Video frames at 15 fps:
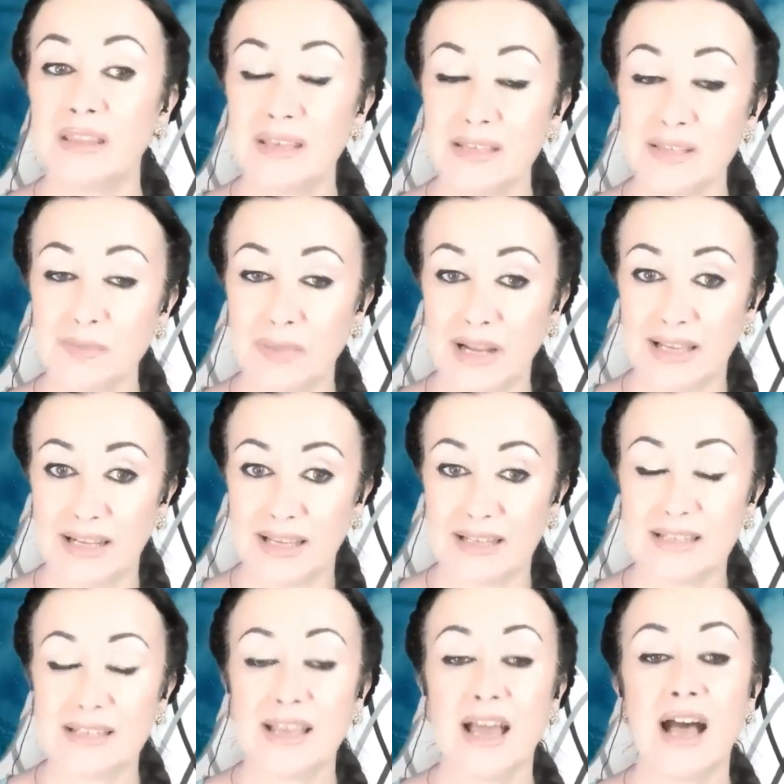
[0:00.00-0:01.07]
this
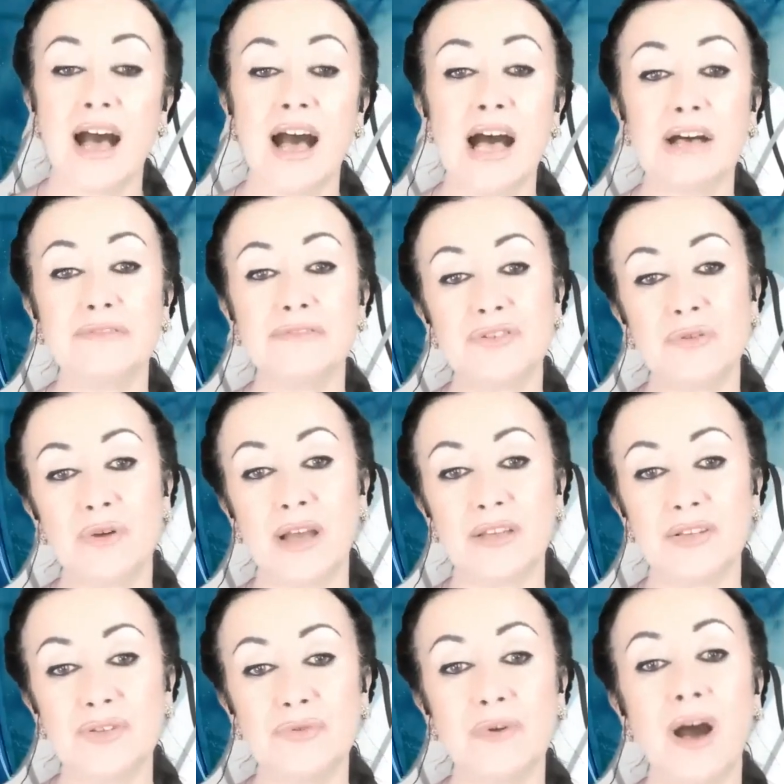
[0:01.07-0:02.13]
planet have
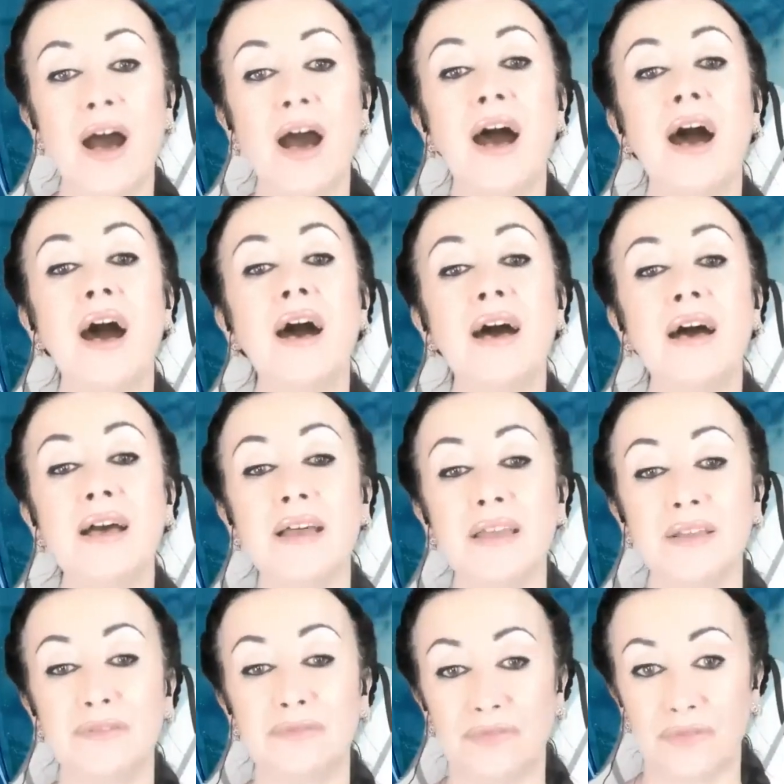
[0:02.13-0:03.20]
tried to
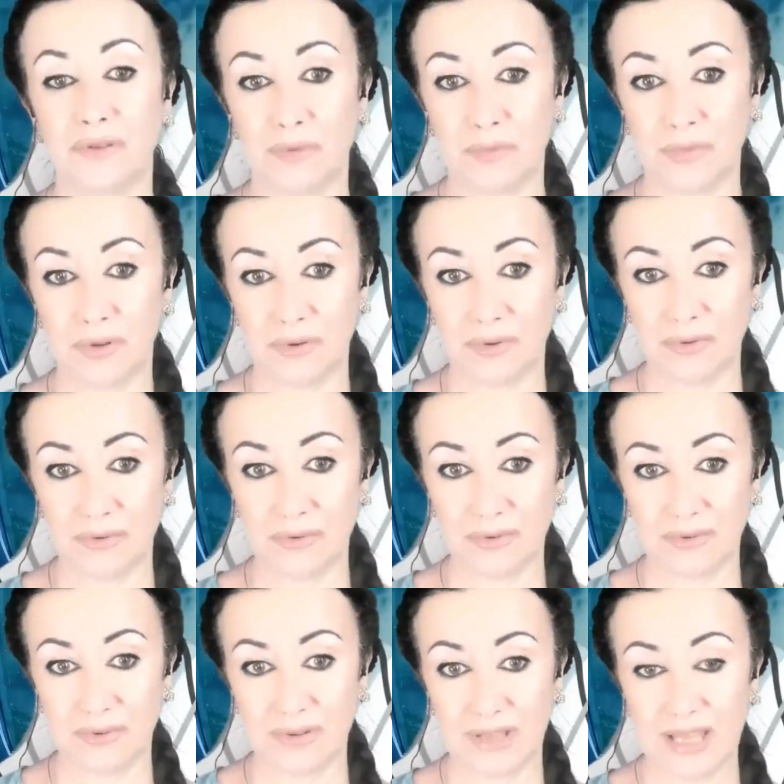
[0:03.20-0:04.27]
hide from you.
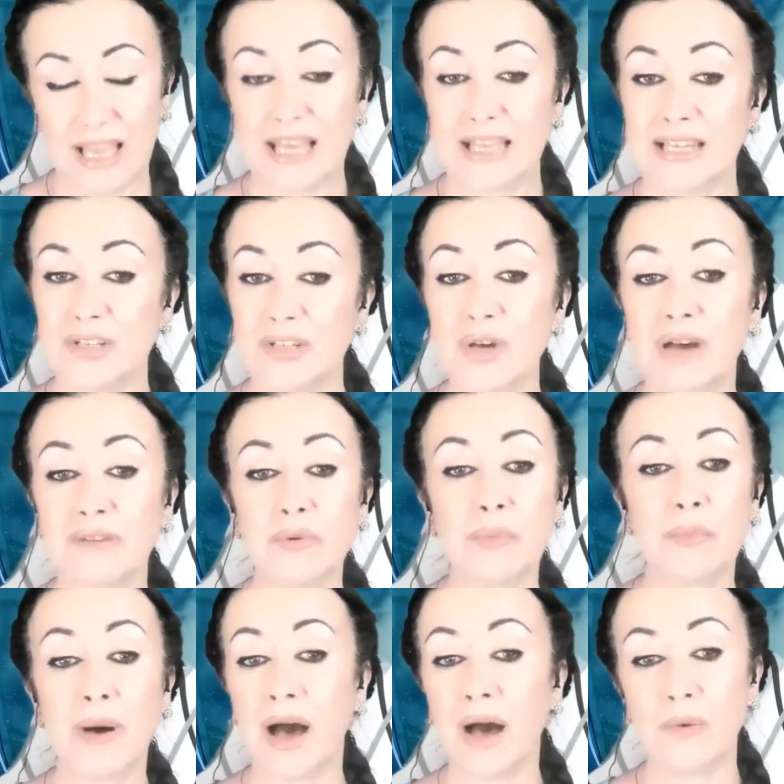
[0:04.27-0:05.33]
That you have the
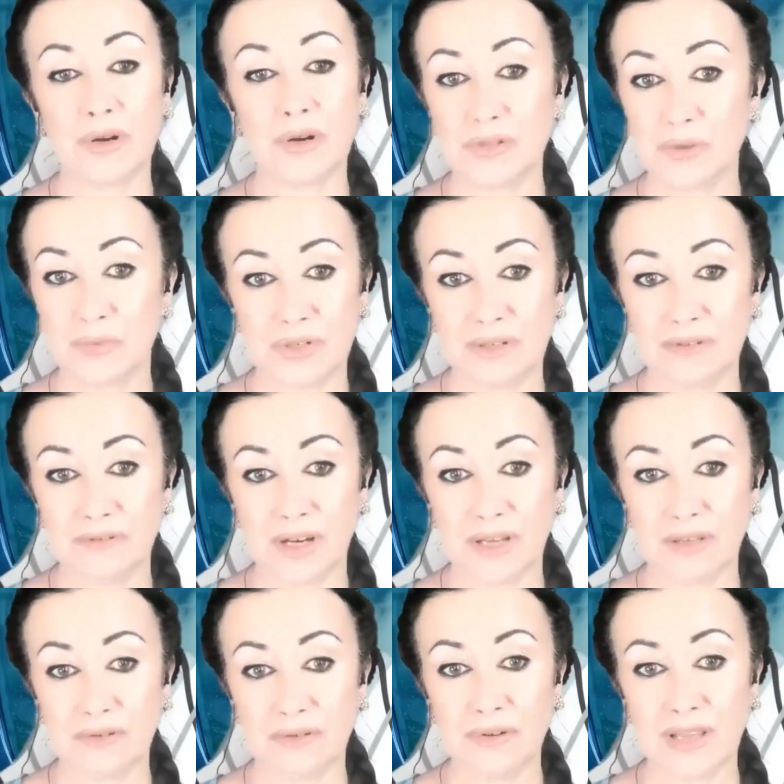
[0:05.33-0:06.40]
power to modify
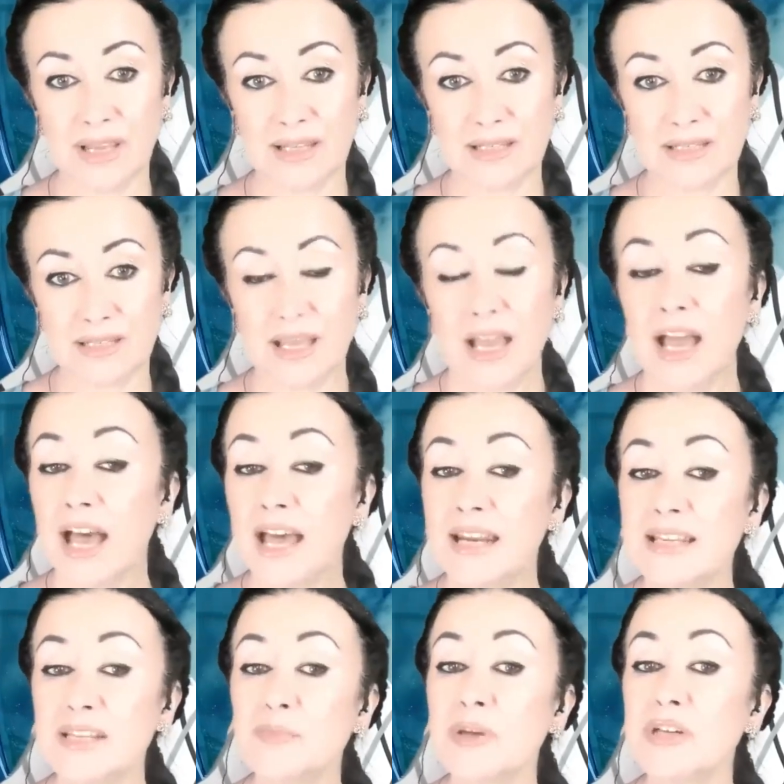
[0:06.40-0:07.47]
your reality, and
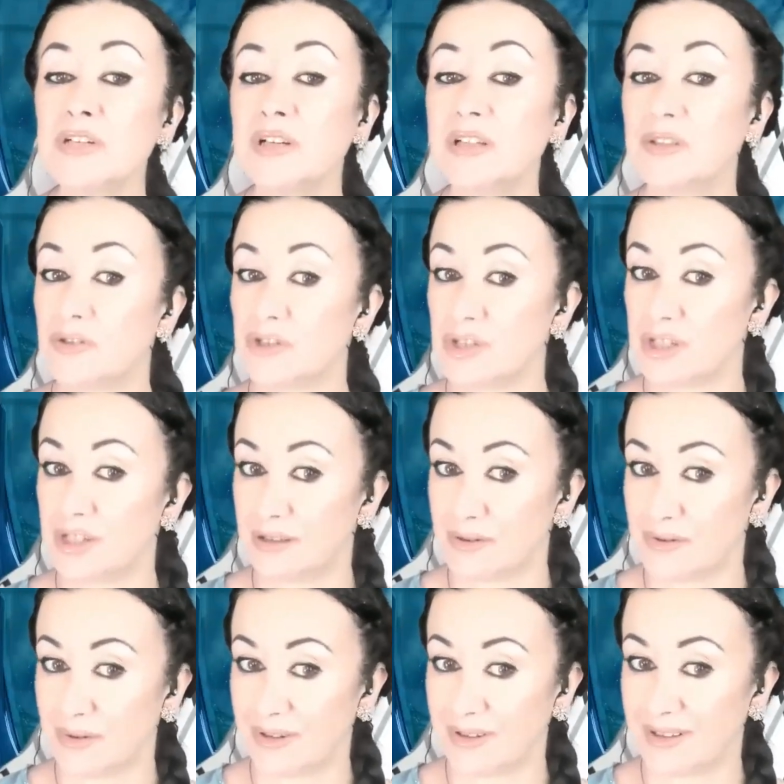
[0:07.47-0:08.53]
especially the
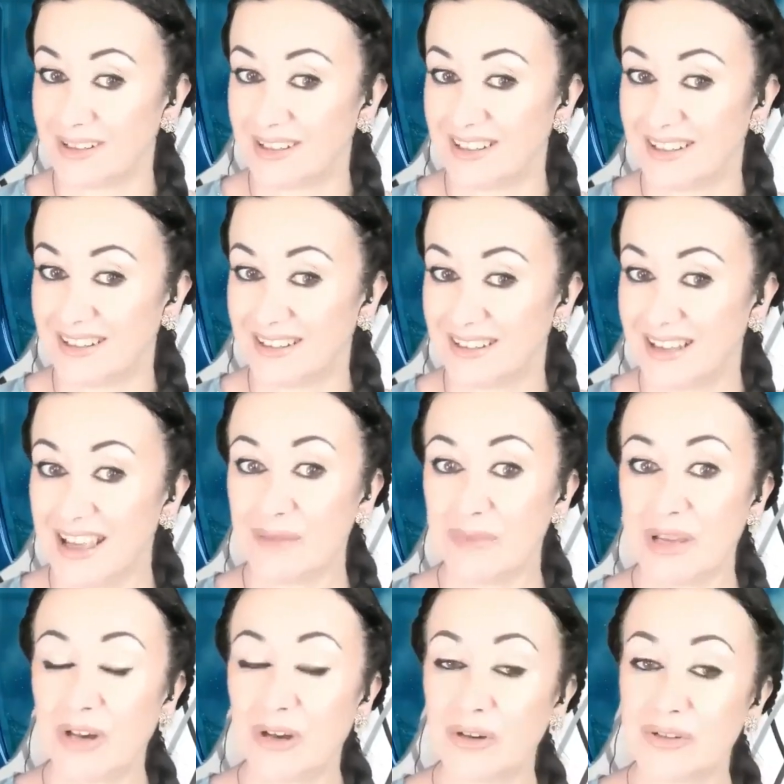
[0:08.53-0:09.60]
children.
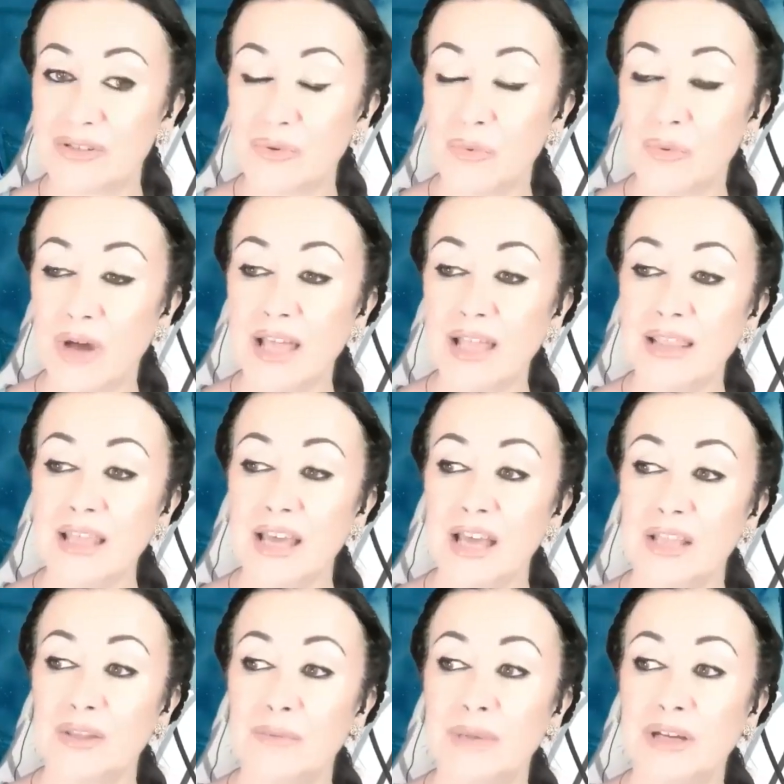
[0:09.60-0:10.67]
Because when
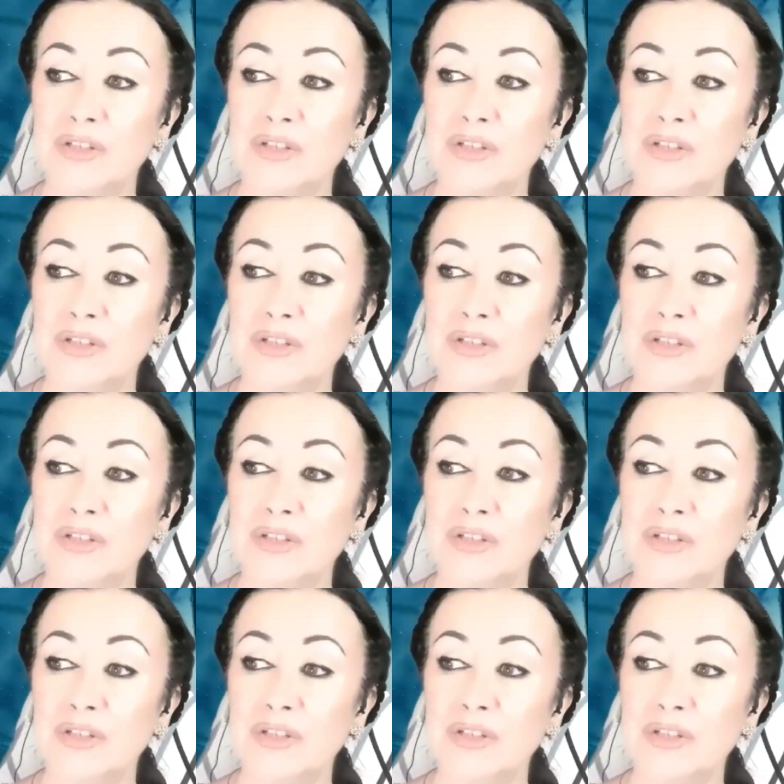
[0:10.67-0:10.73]
the